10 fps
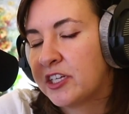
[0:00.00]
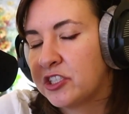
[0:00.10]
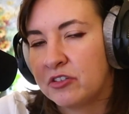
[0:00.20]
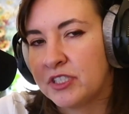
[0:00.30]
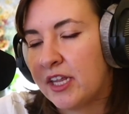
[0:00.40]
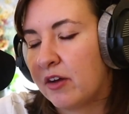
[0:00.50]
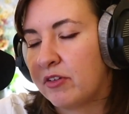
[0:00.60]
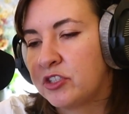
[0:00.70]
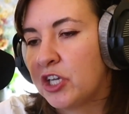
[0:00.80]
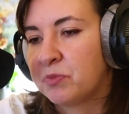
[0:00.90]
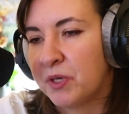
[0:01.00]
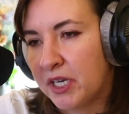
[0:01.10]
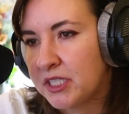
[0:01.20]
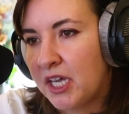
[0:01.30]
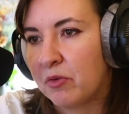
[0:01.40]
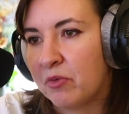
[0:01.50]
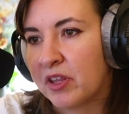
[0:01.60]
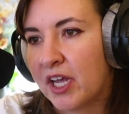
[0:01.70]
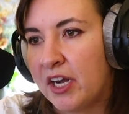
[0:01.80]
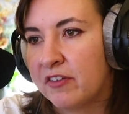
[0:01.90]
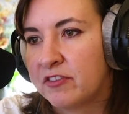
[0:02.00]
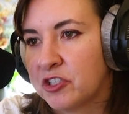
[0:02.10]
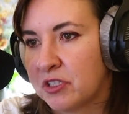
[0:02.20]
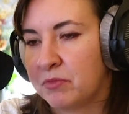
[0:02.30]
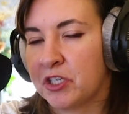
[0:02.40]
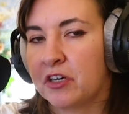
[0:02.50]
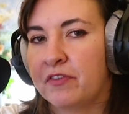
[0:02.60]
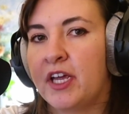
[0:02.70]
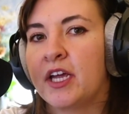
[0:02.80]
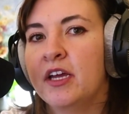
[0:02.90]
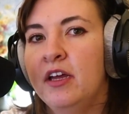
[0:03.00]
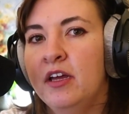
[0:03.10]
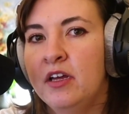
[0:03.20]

actually don't say that with judgment. I say it with kind of just observing.